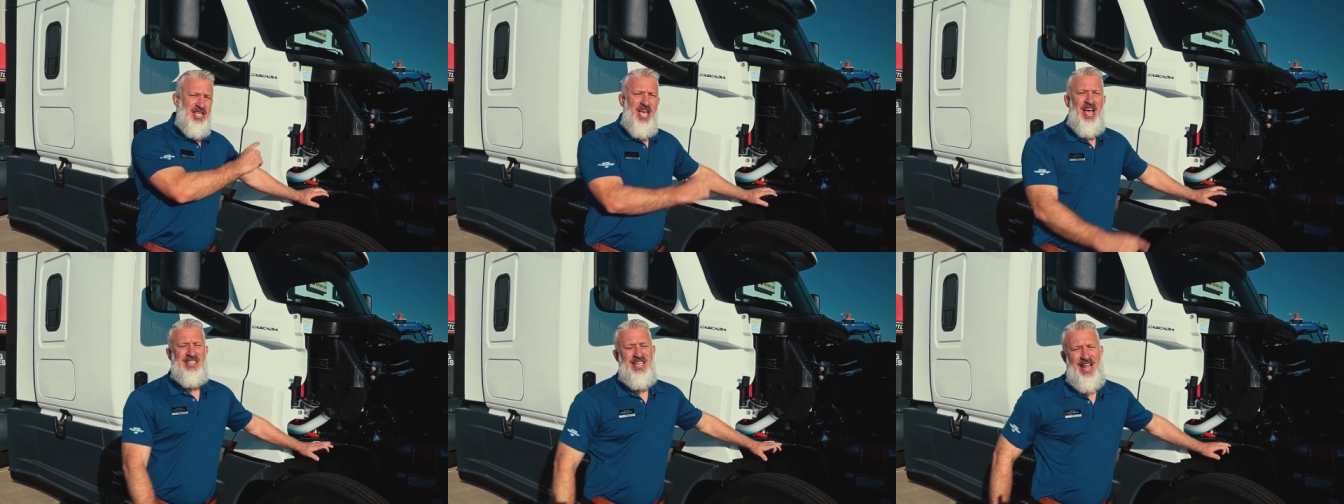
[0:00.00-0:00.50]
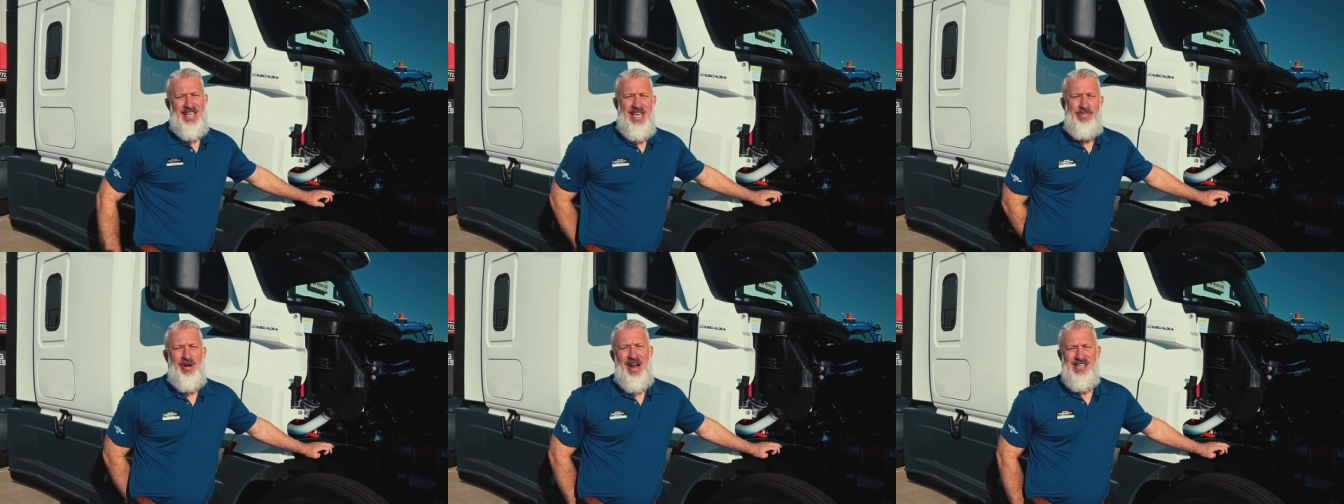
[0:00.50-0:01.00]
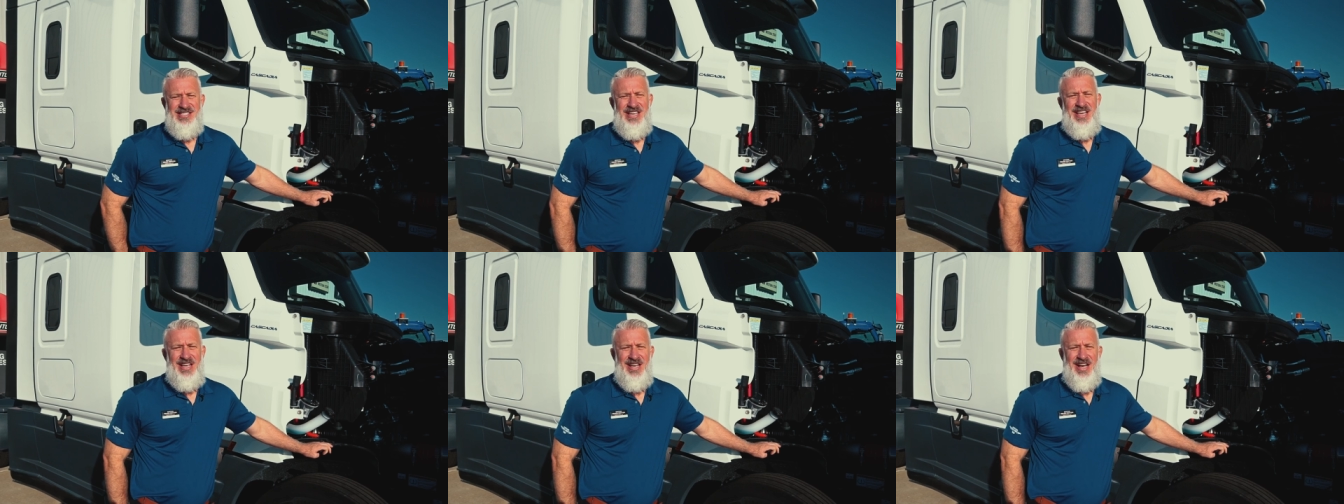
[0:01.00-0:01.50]
is how to keep your
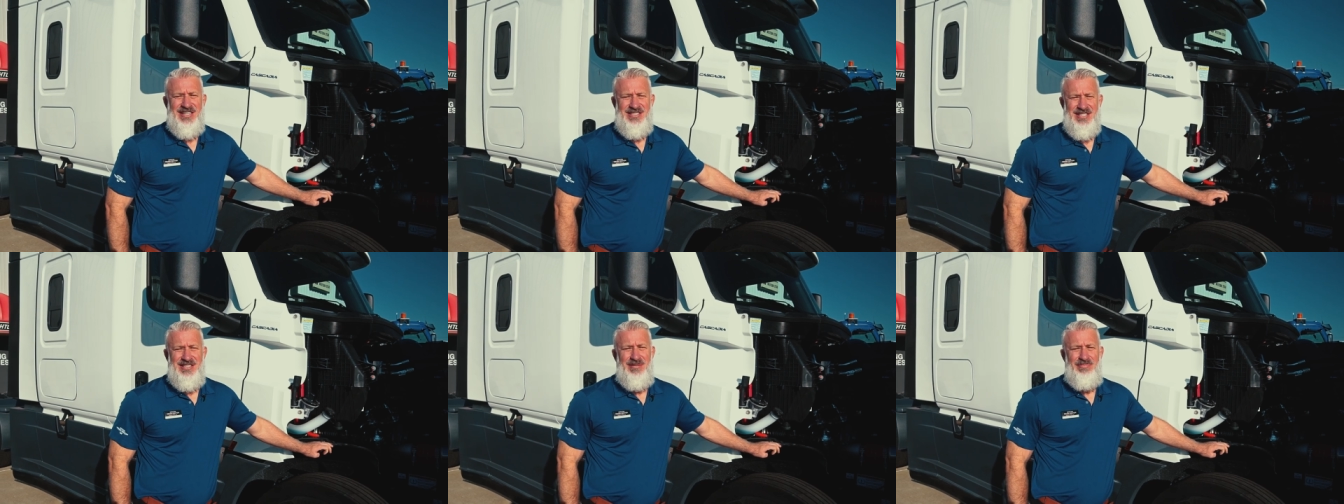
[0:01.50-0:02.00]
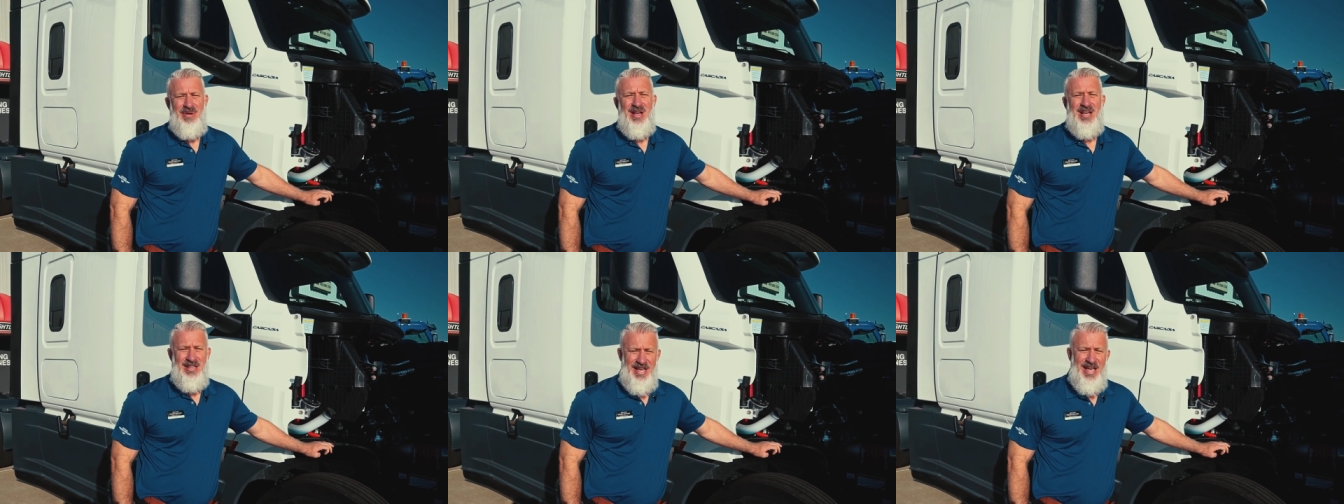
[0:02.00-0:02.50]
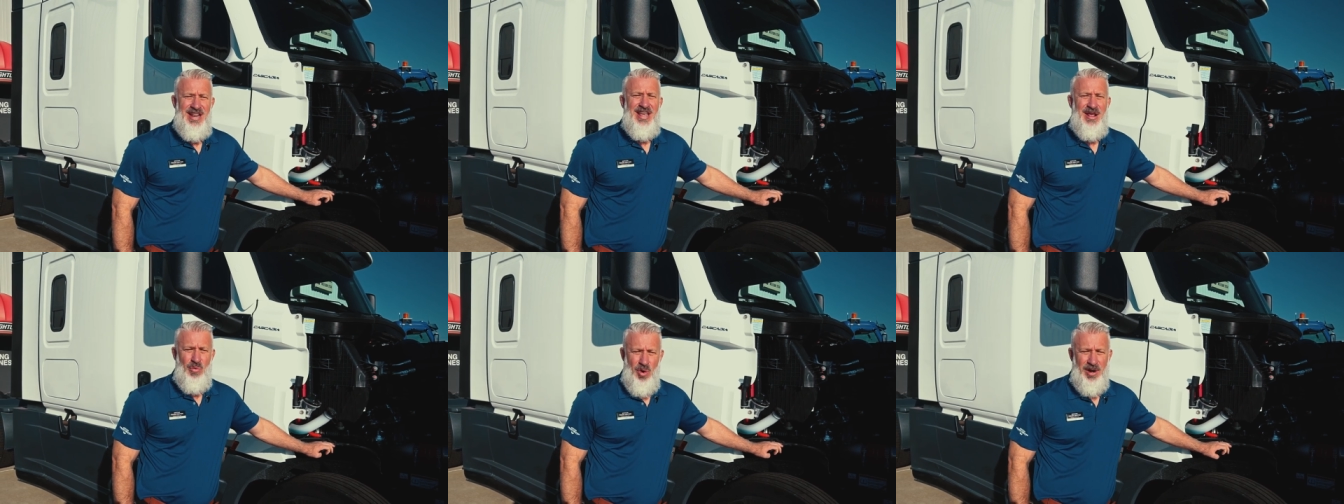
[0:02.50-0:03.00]
AC uh, system clean
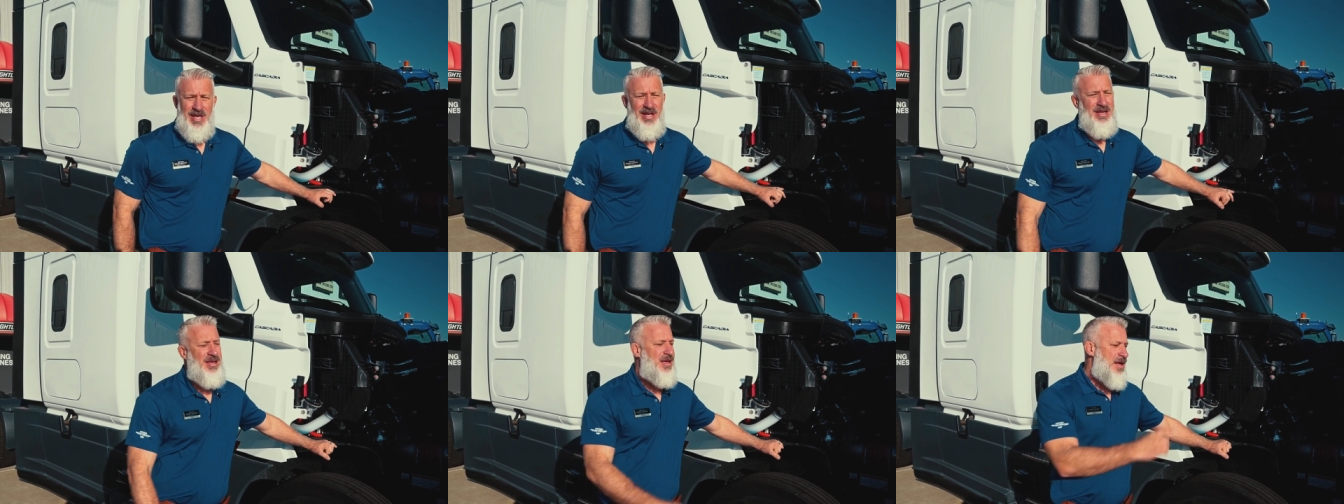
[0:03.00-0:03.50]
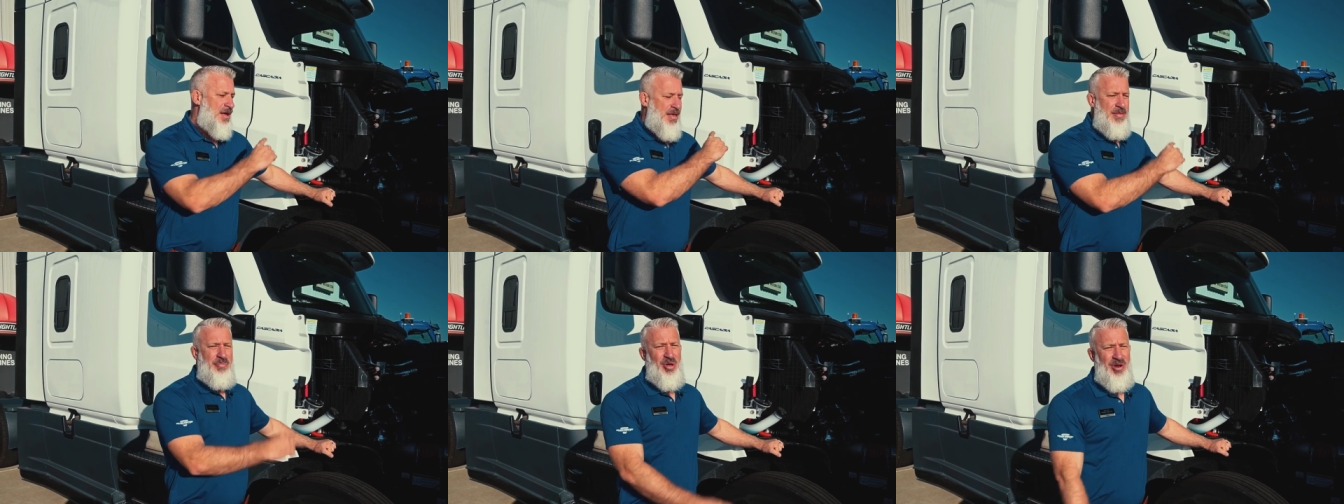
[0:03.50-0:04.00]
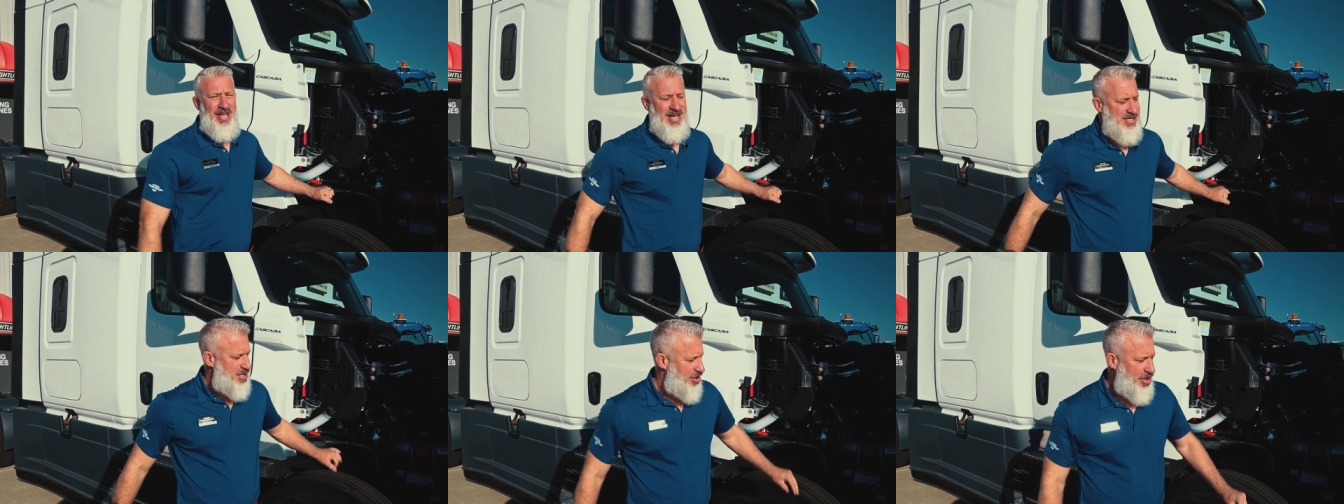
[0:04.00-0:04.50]
and working. Beauty is
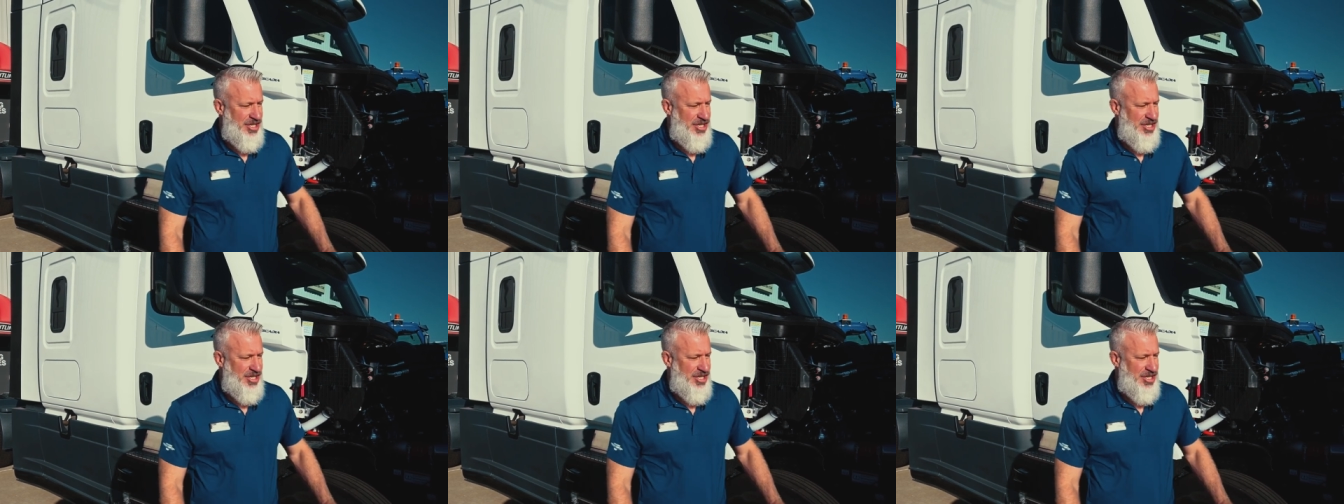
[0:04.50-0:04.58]
you can